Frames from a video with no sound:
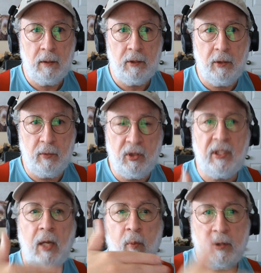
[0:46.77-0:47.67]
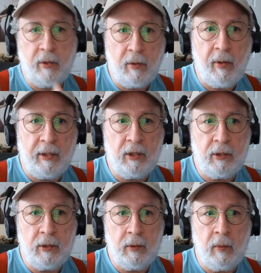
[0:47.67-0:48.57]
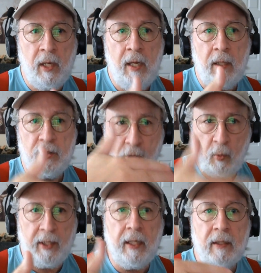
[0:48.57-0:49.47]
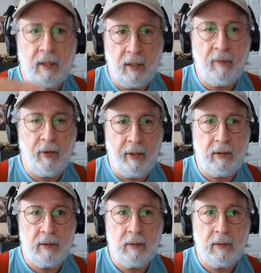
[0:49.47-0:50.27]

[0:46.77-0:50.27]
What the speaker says: To say what they're going to do it, and deliver it.